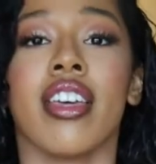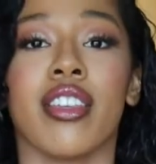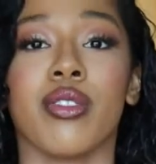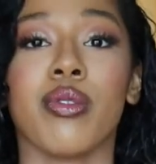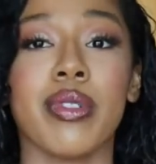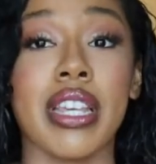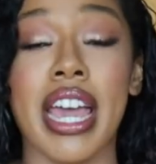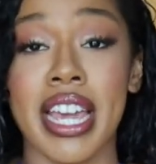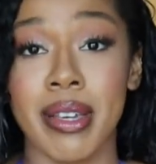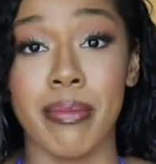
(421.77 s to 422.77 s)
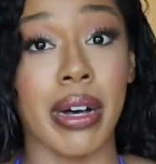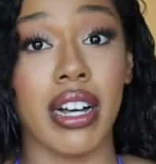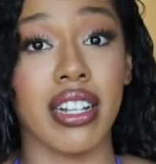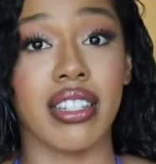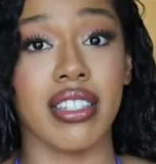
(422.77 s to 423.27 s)
This one was eight
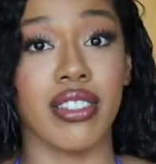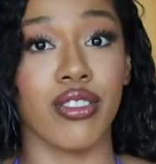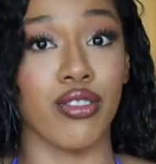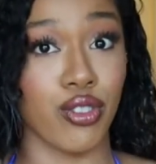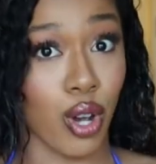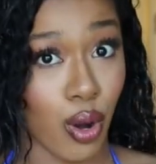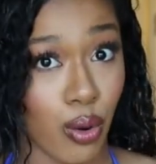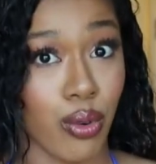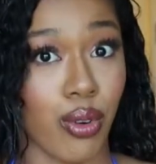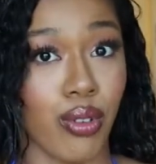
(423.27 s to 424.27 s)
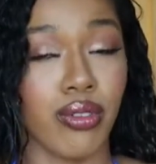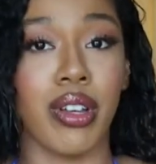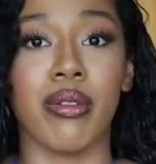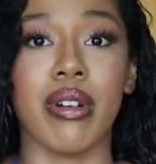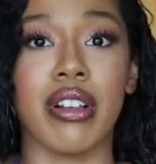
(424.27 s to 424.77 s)
bucks total.
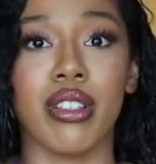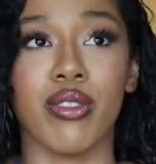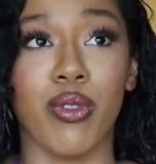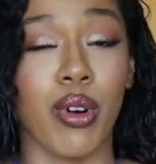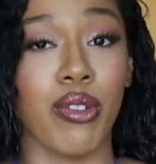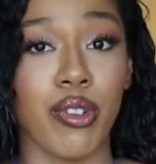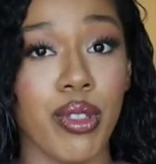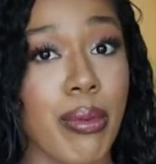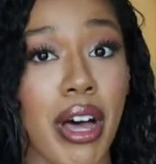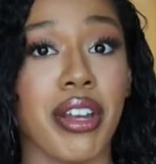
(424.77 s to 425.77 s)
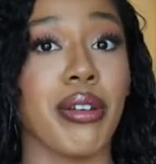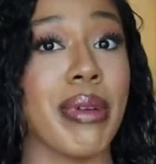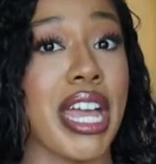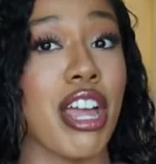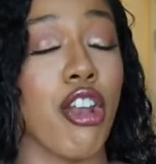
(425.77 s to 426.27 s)
It was four for the bottom
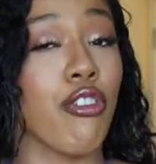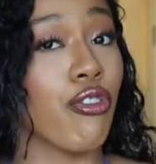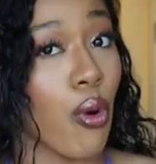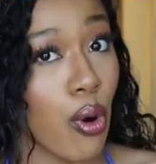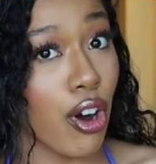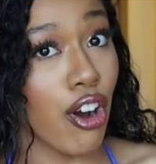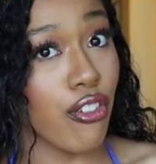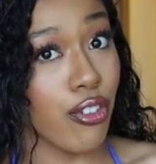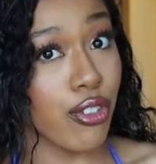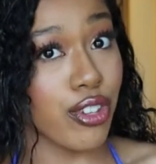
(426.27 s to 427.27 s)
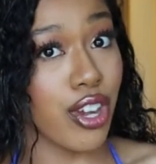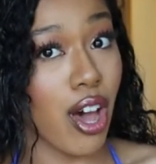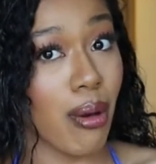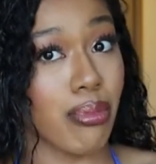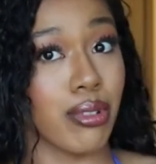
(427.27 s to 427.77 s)
and four for the
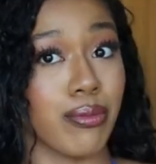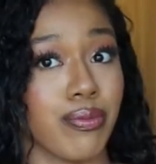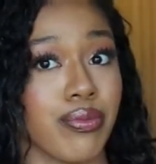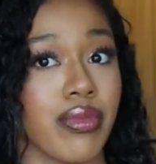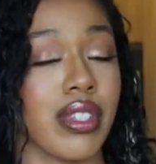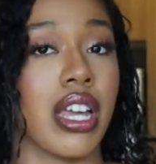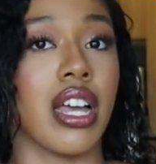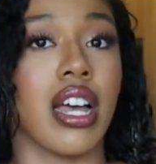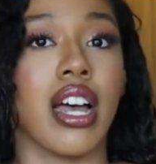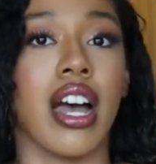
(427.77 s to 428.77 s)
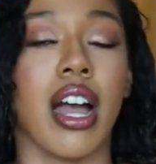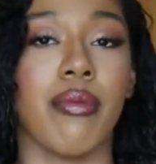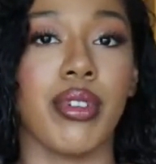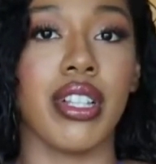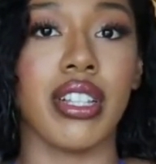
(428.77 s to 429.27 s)
top.
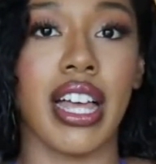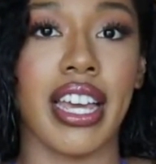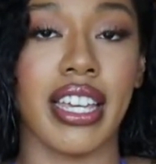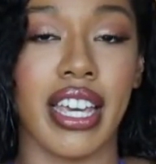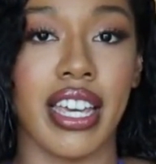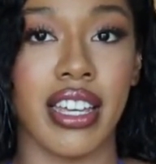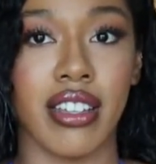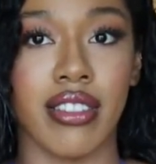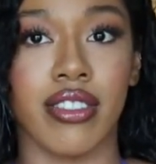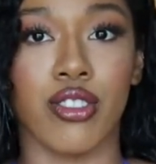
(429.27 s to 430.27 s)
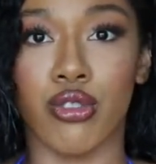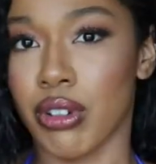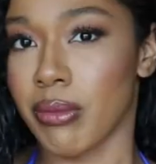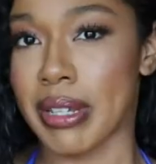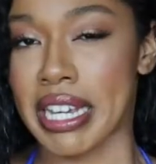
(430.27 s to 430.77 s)
I'm really liking
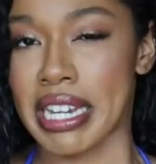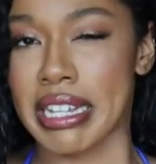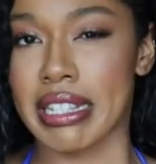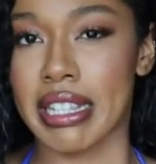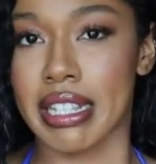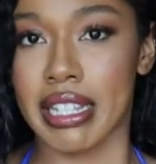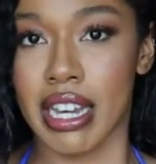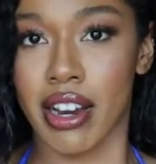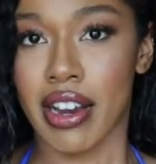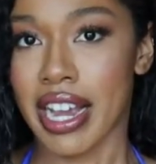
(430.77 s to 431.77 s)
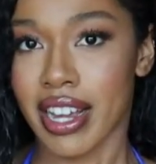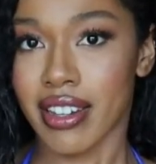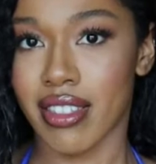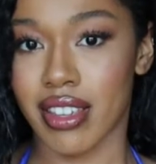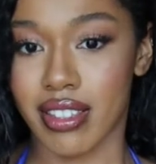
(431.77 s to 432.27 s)
string bikinis this year
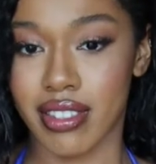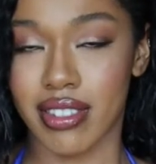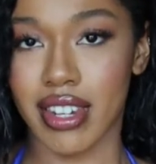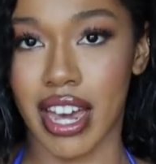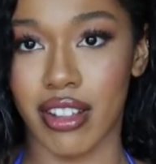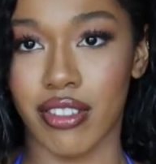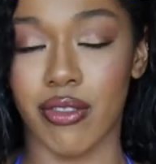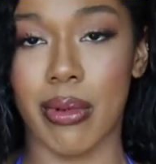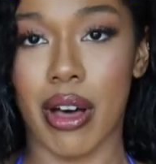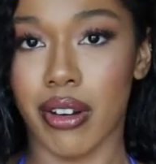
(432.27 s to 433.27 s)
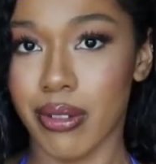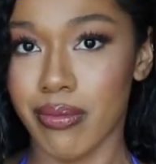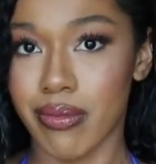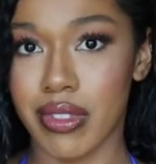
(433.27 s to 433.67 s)
and this style of bottom.